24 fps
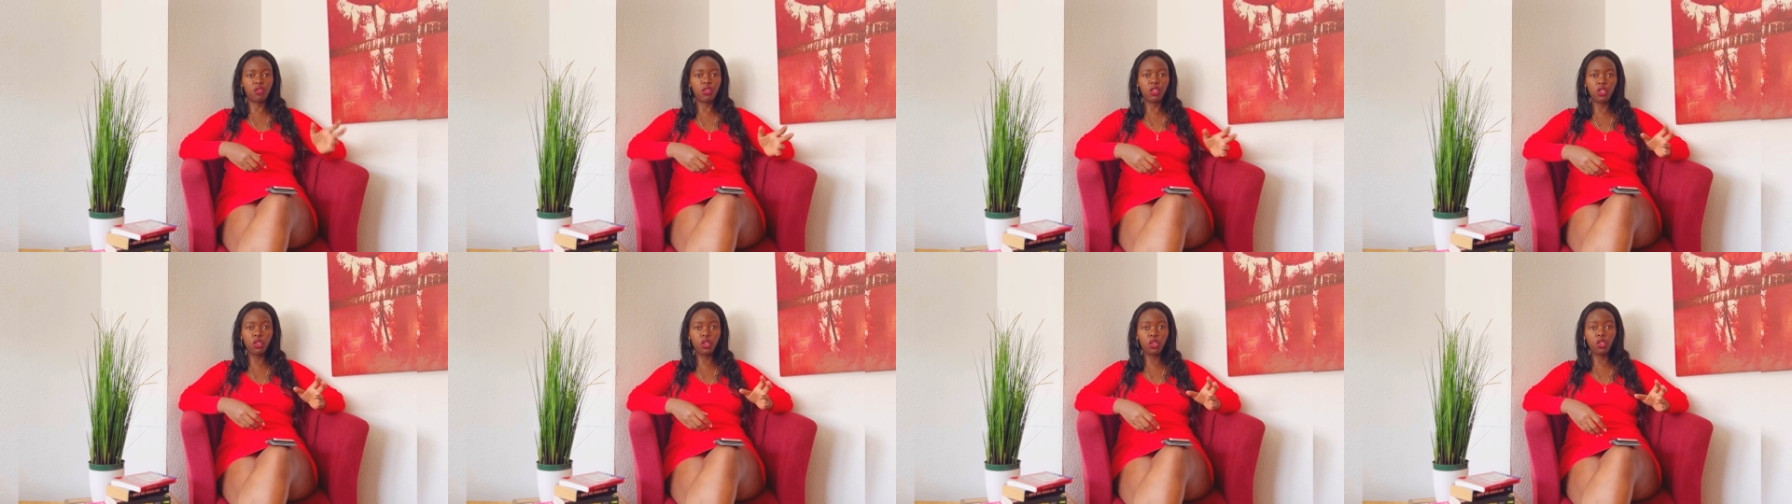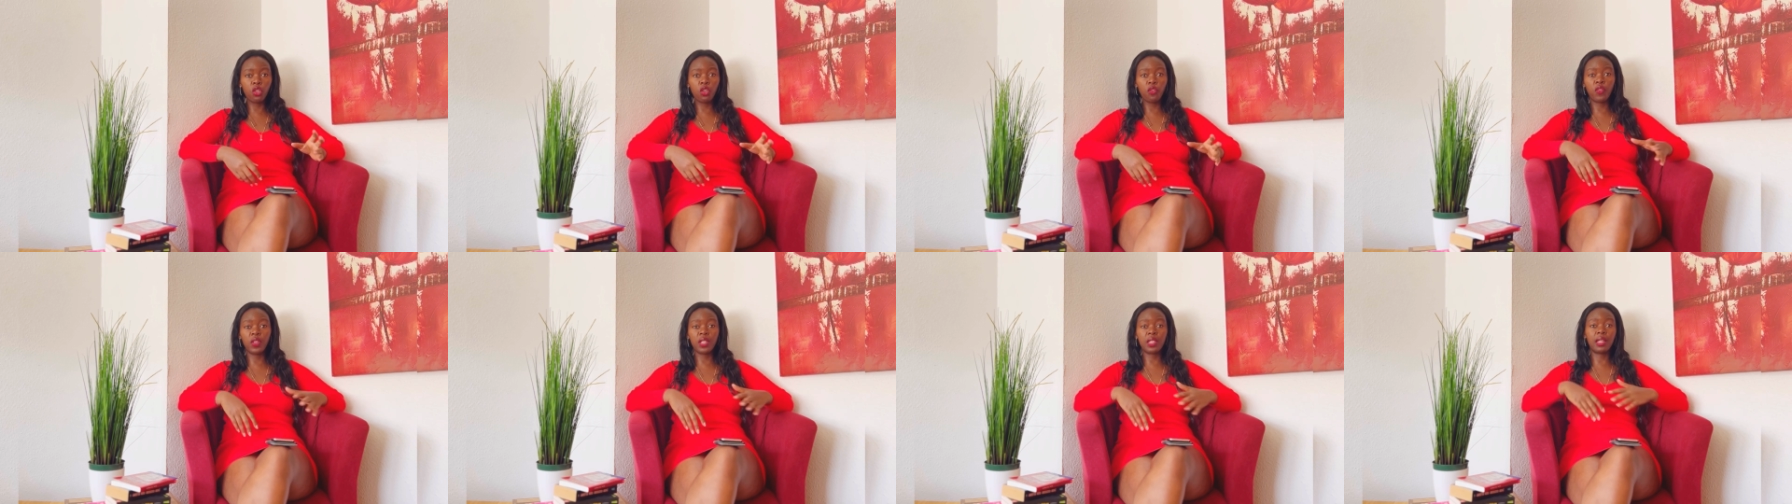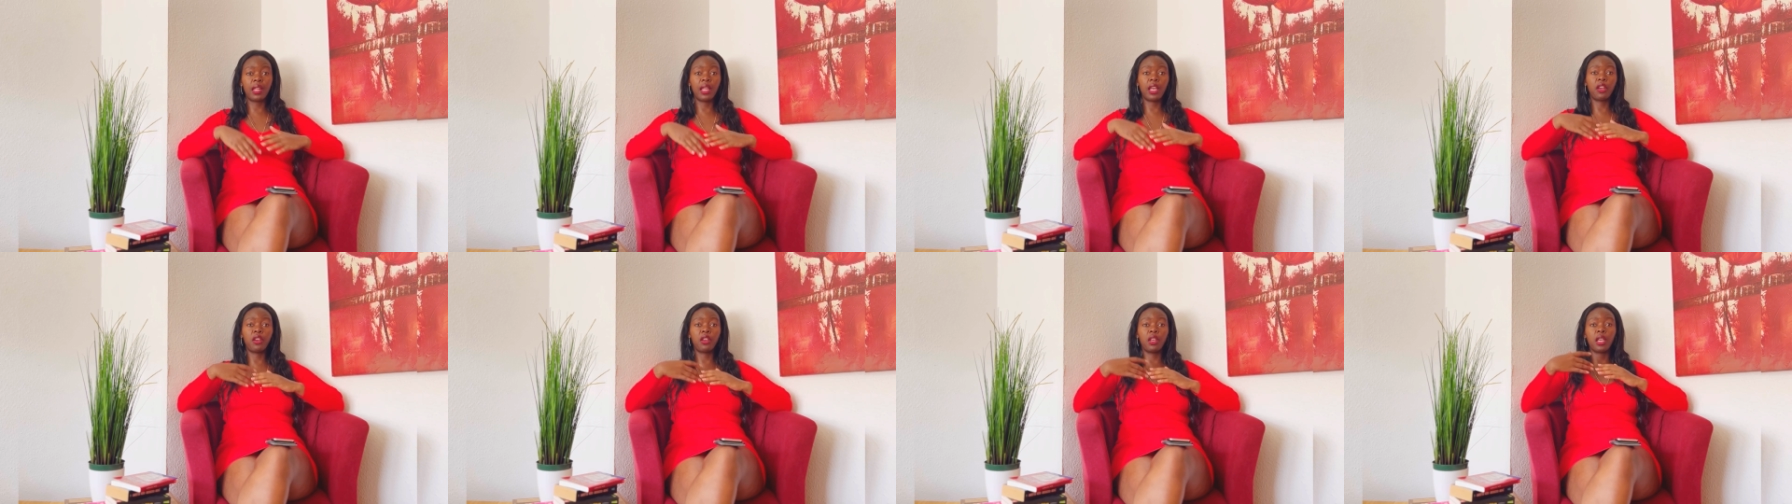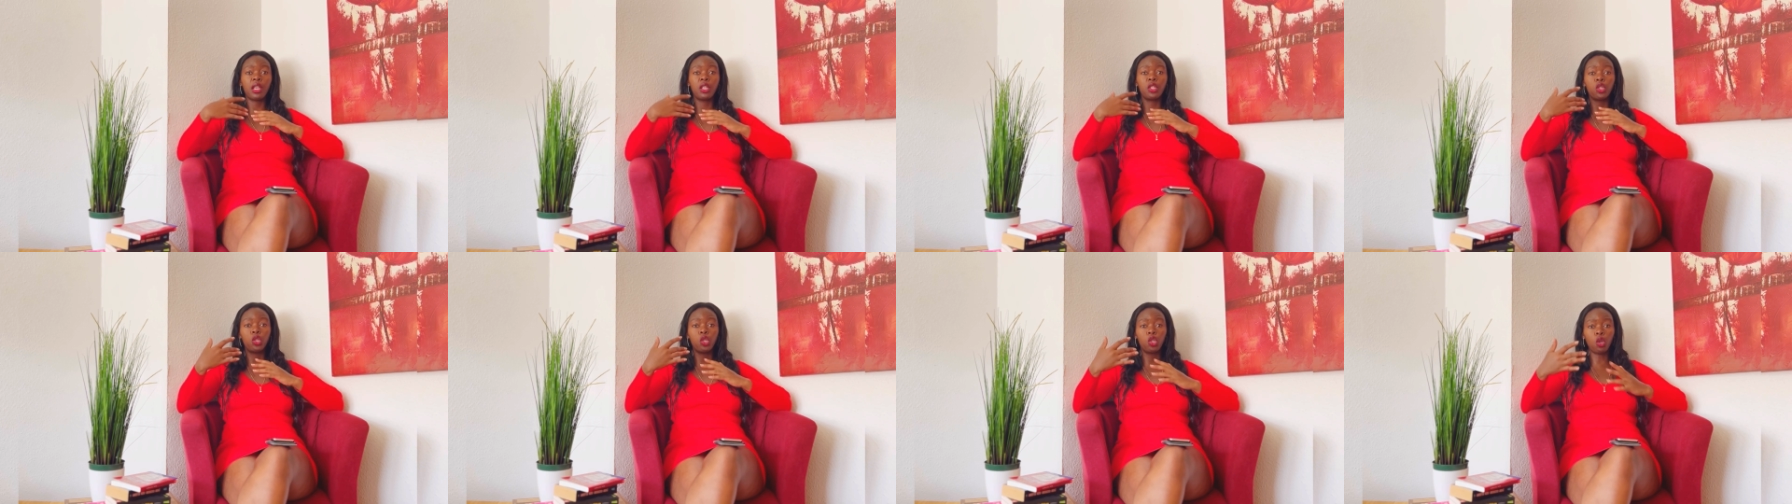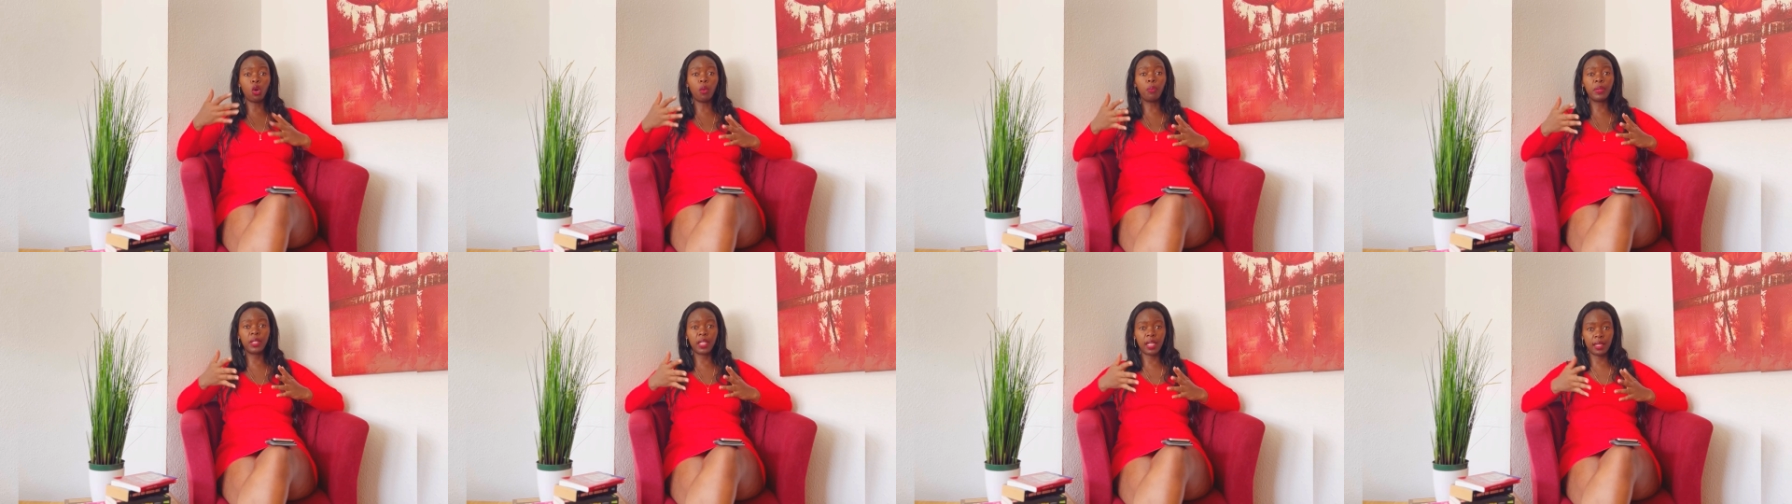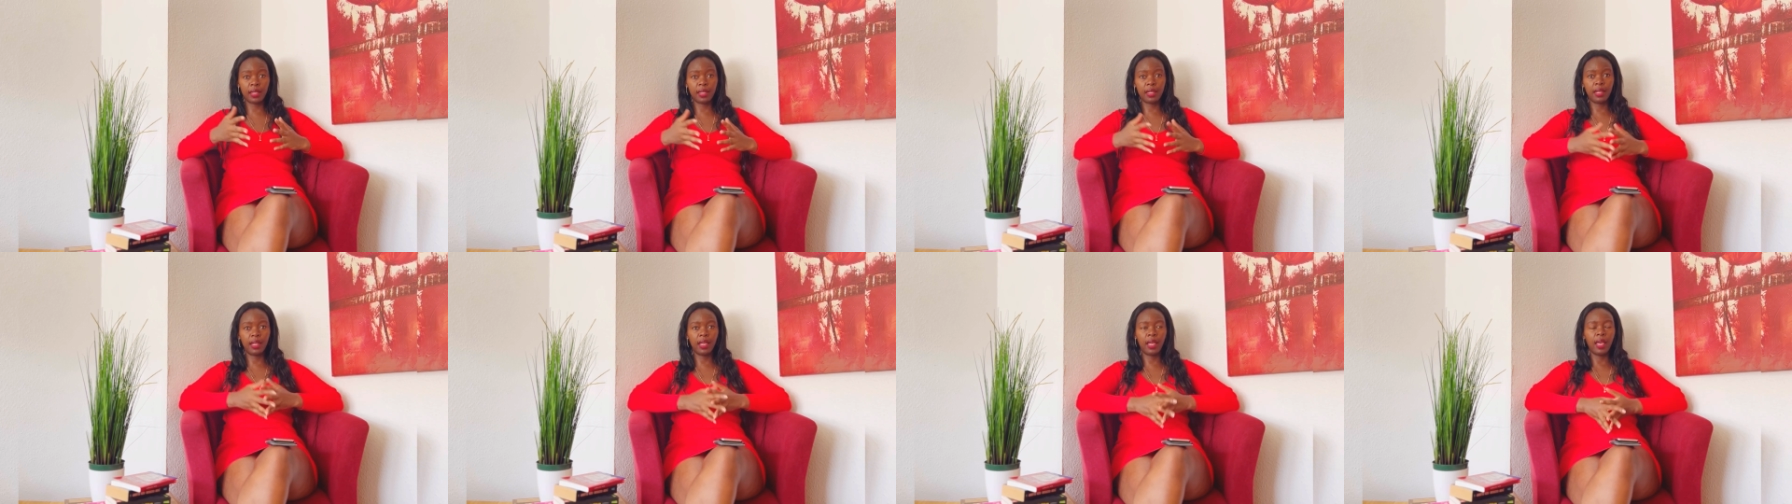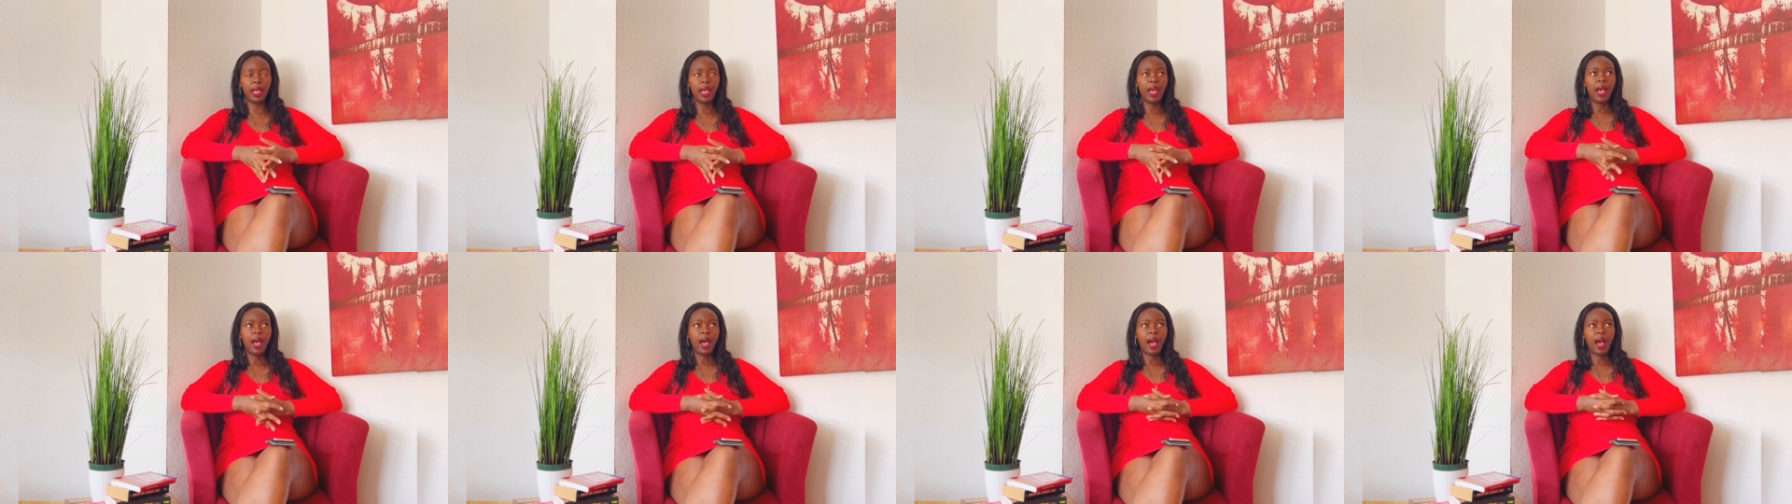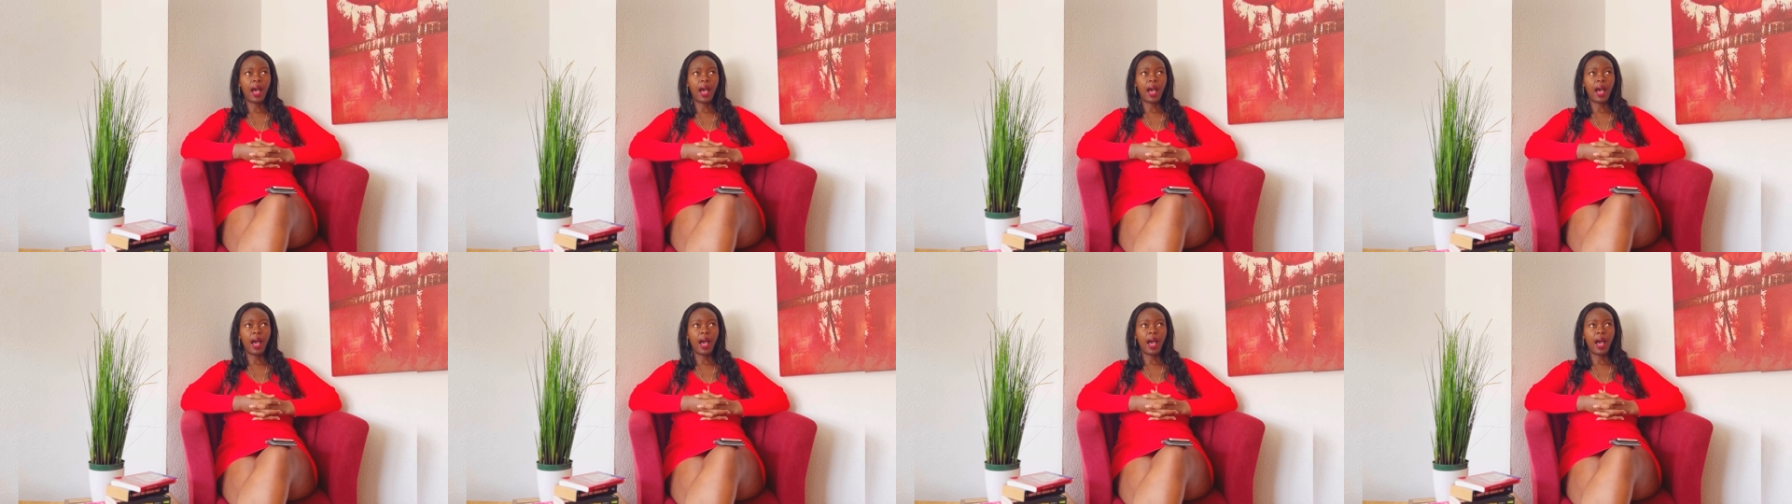renewing your visa, like, exorbitantly.